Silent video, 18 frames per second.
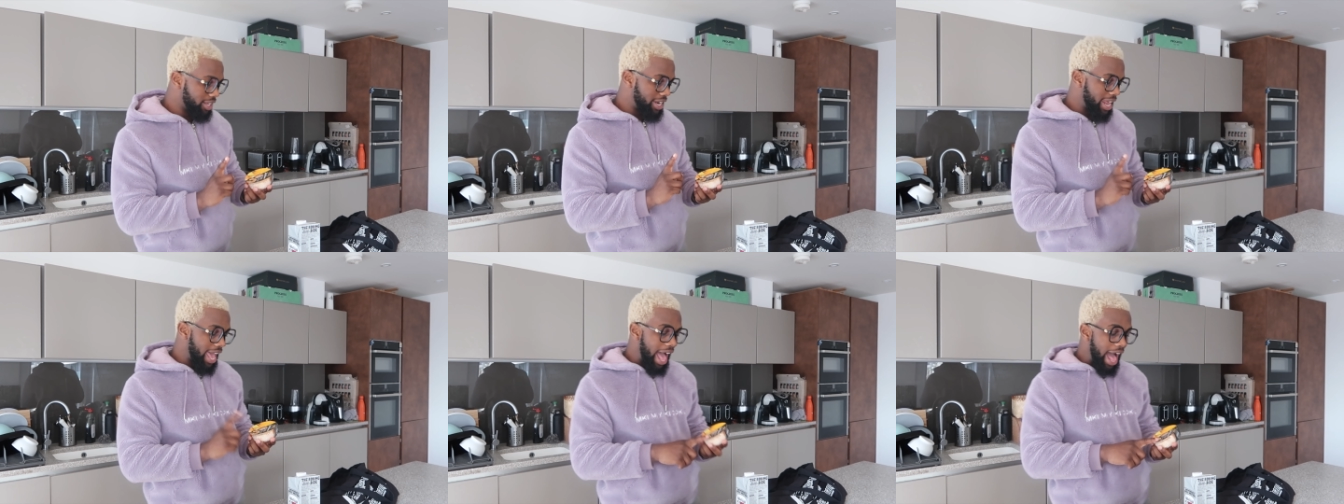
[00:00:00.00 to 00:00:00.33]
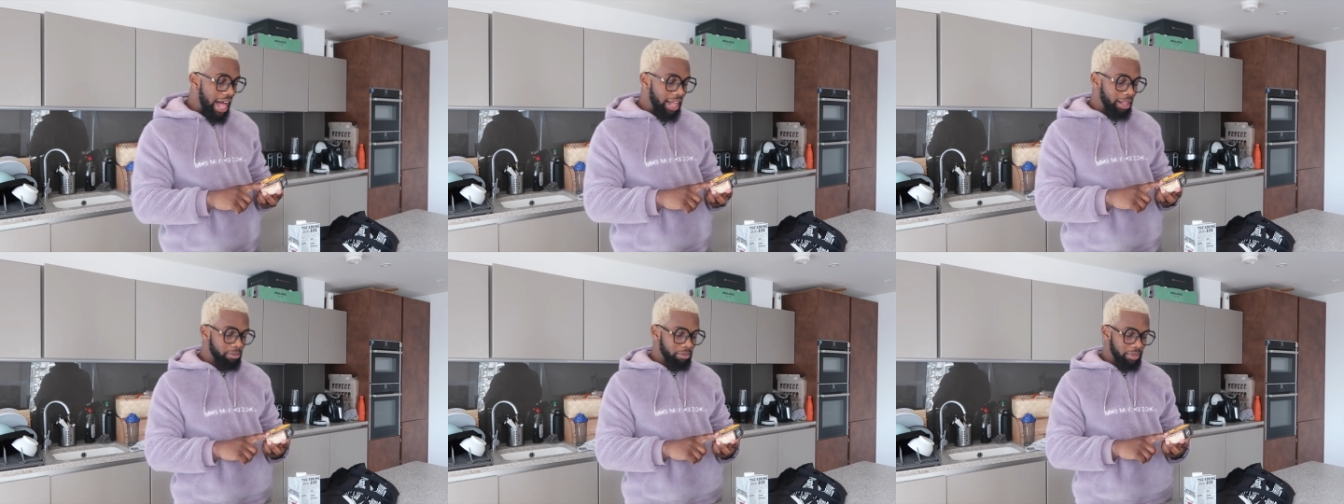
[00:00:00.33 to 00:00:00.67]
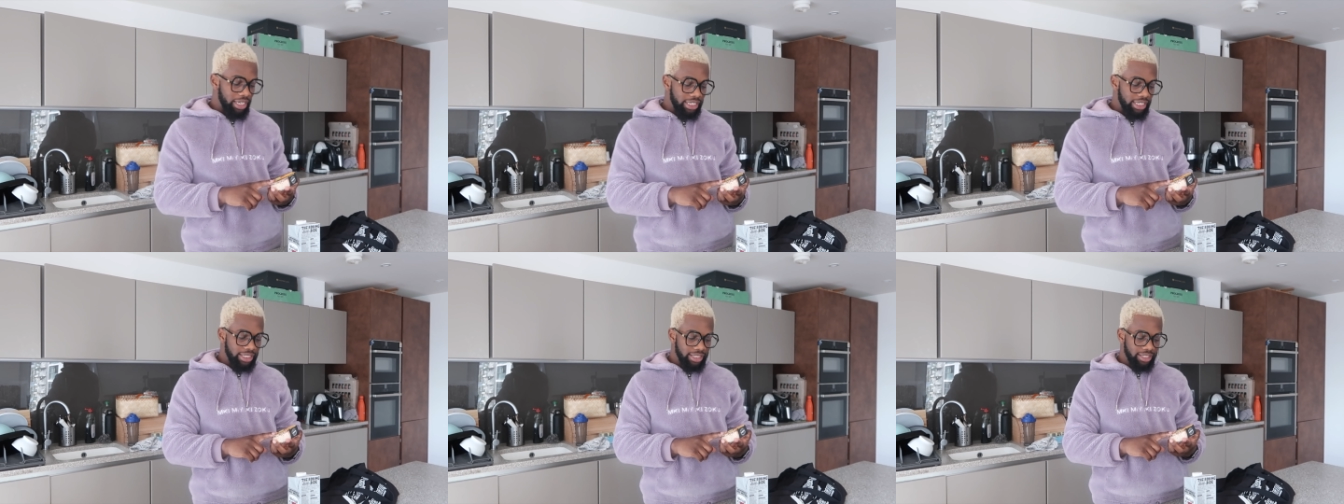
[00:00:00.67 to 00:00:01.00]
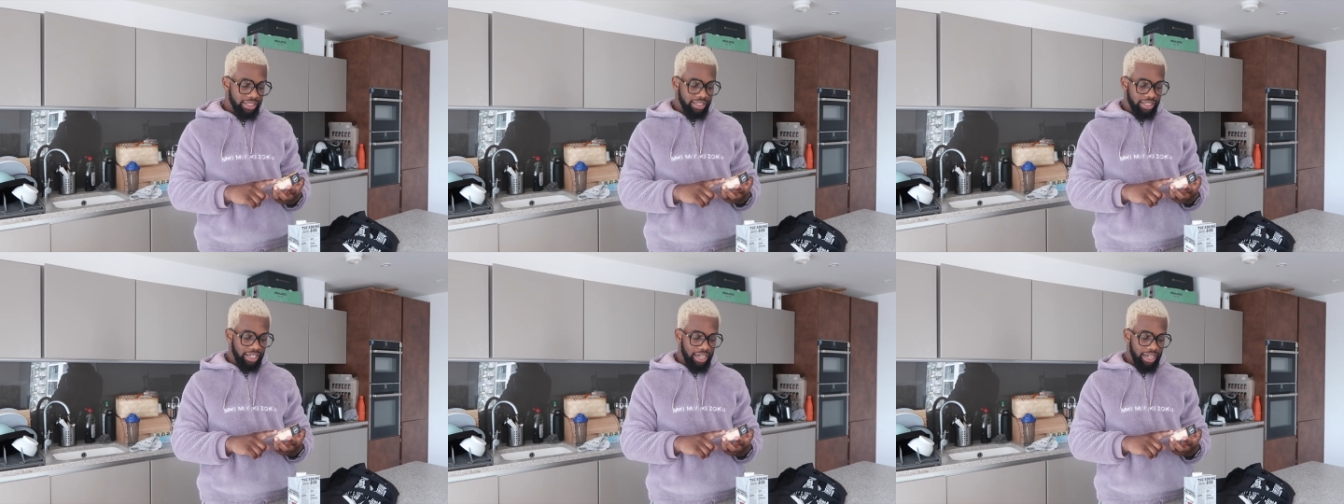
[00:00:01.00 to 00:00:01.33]
and
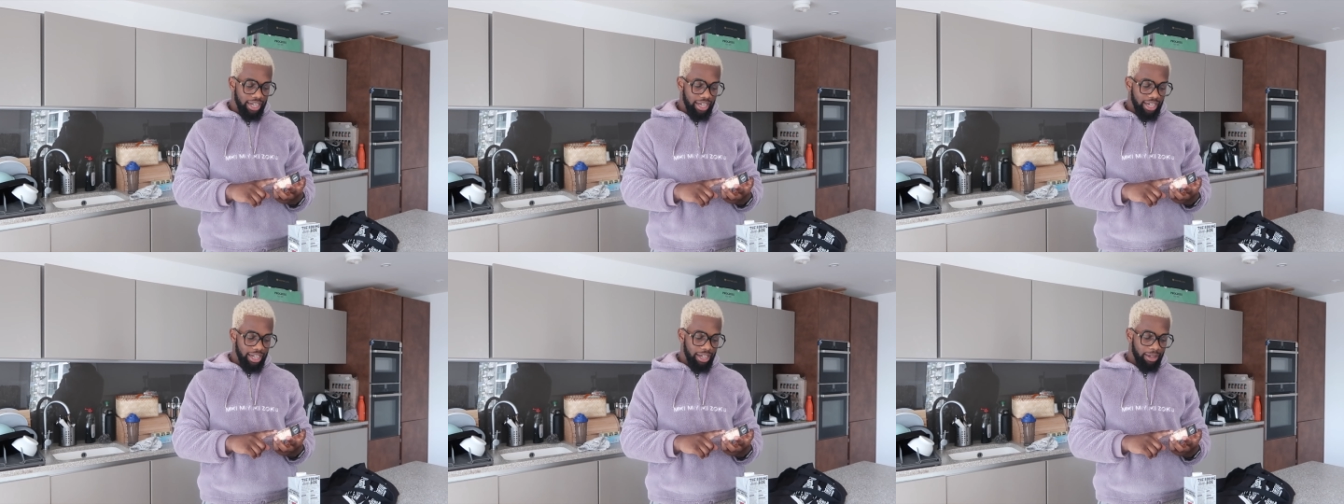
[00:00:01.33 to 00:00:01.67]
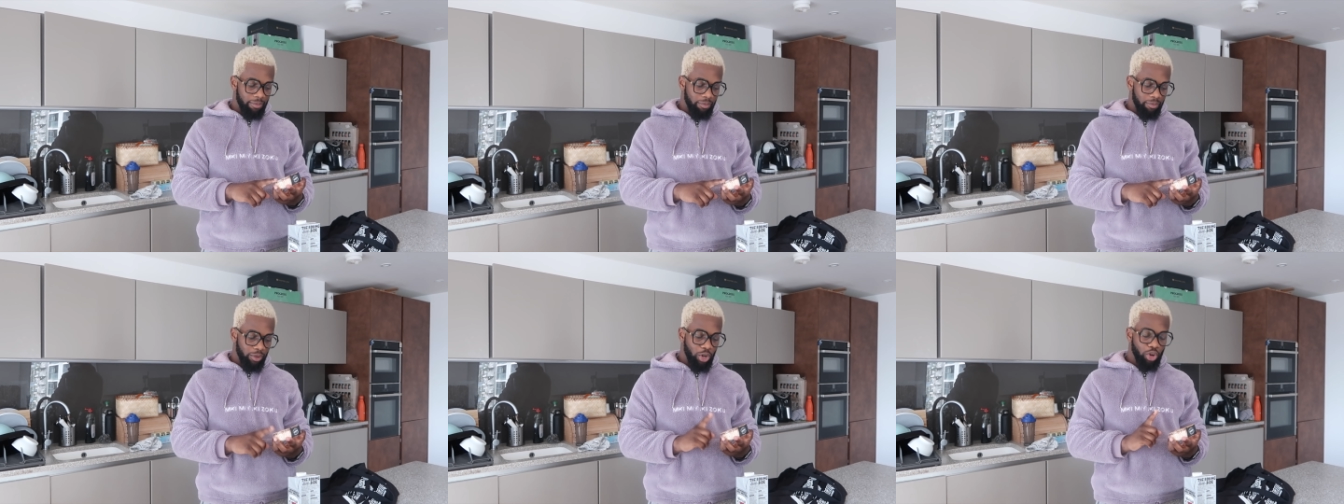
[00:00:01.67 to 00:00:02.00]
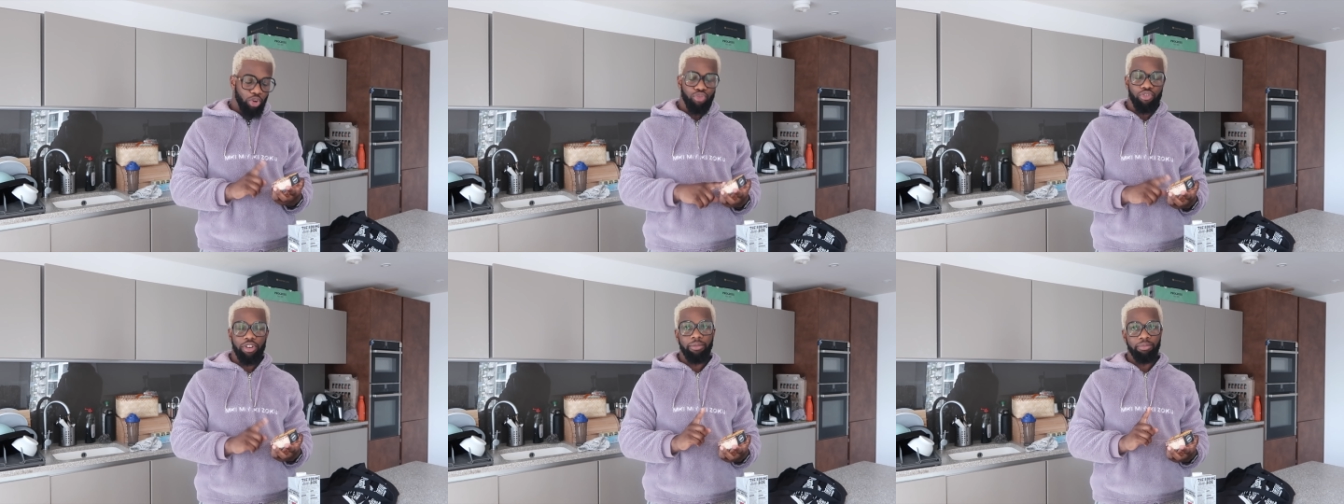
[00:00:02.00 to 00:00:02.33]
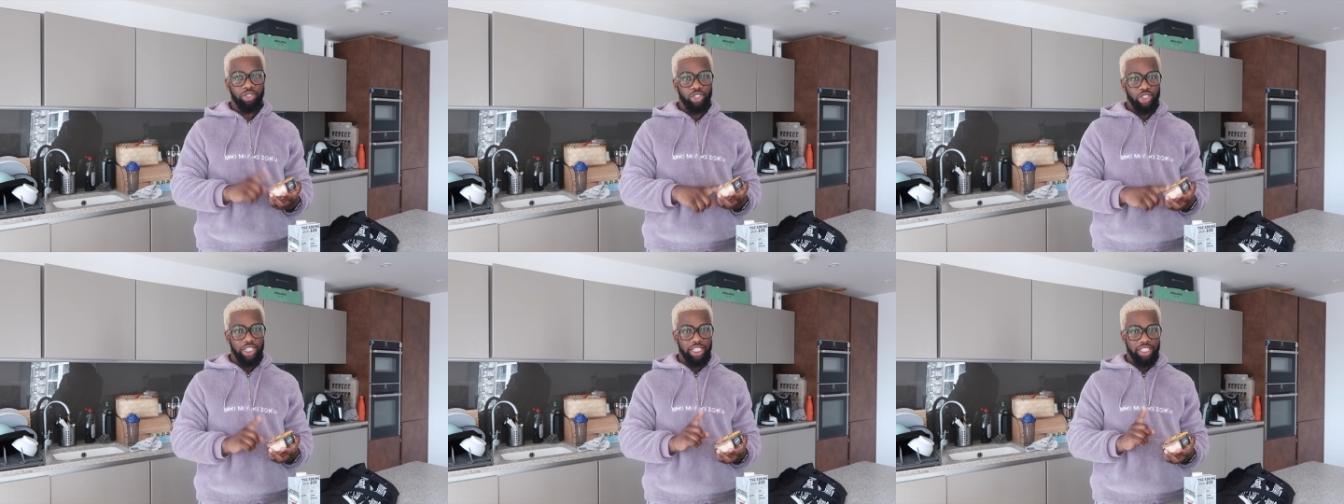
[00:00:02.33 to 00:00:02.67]
almond um,
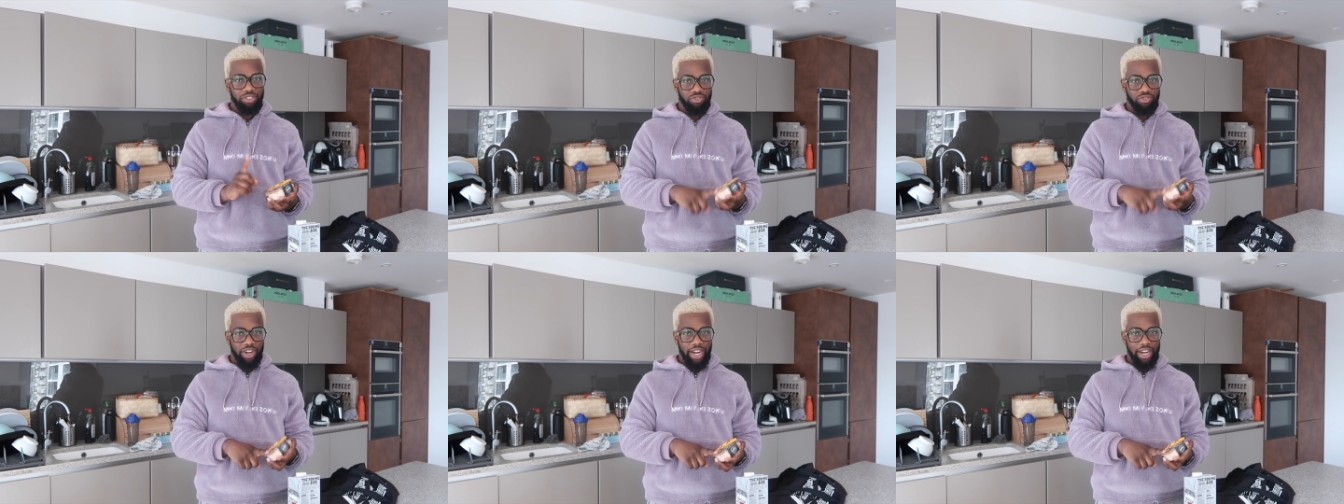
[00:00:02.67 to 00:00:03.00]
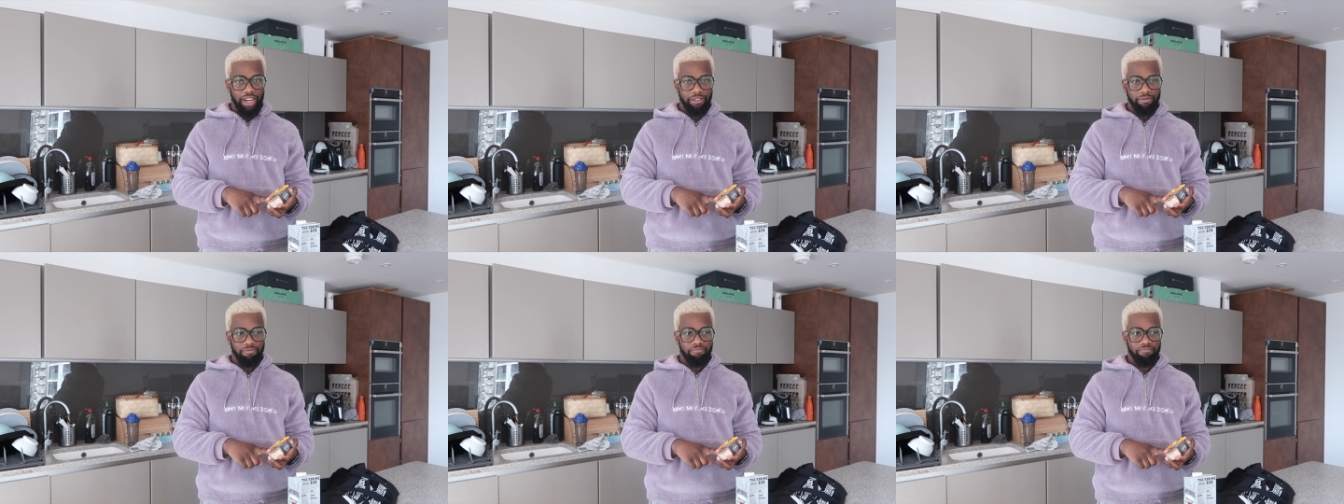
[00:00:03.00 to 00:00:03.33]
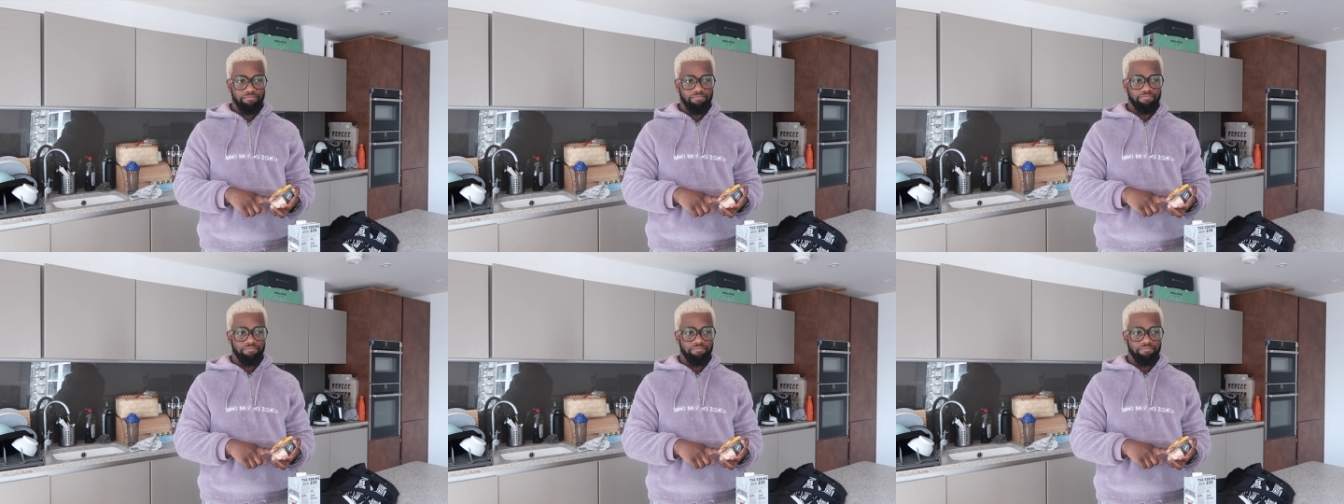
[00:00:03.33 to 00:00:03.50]
cream cheese ring.